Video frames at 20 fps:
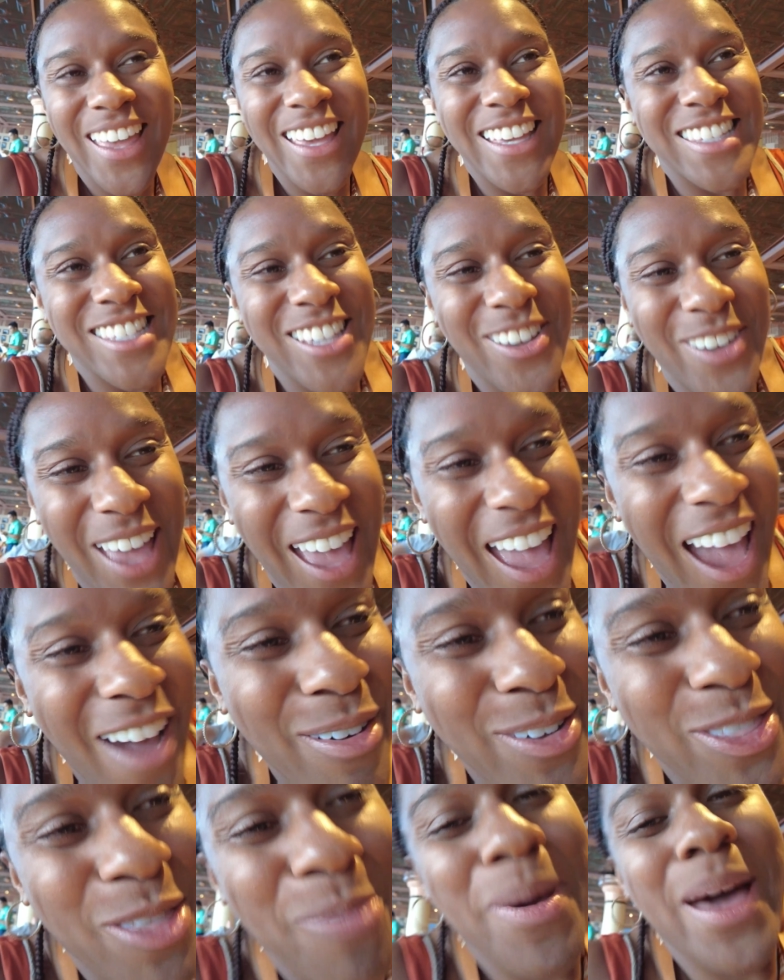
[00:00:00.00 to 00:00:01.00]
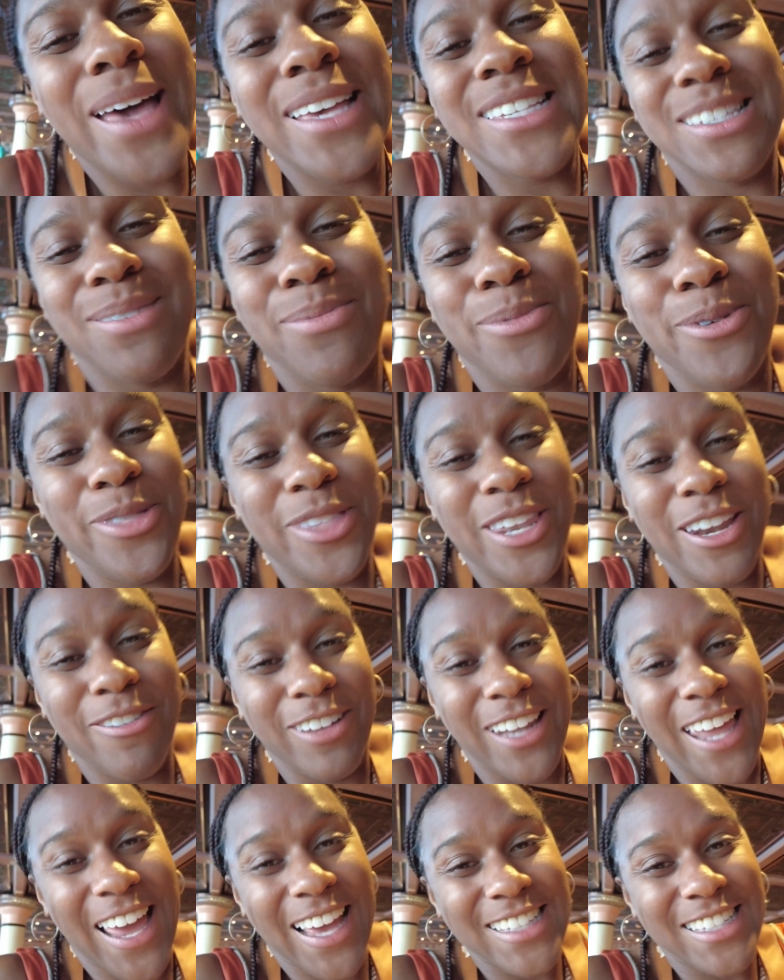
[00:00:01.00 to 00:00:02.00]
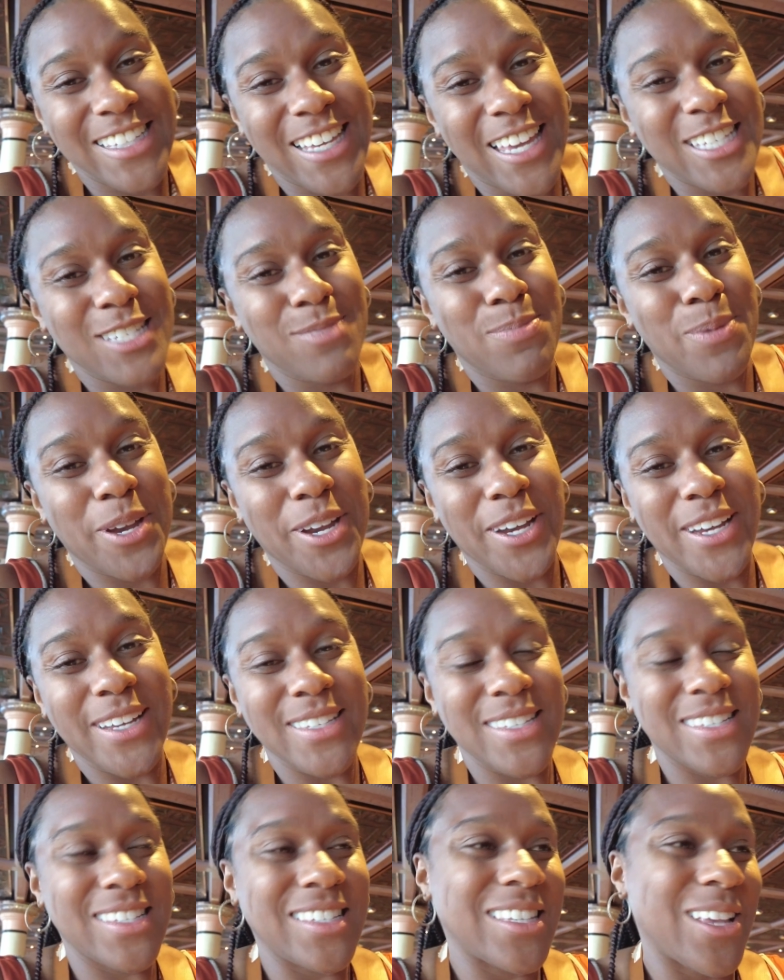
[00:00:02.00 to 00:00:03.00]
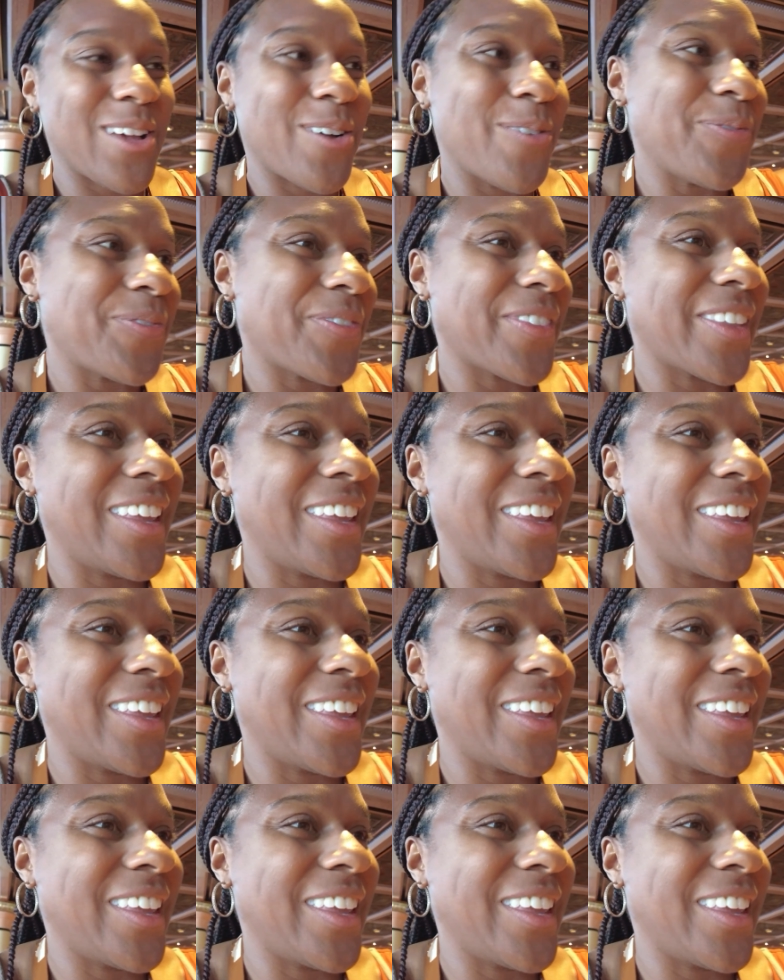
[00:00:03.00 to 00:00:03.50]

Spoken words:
it's okay. I want the pasta more than a relaxing experience. So,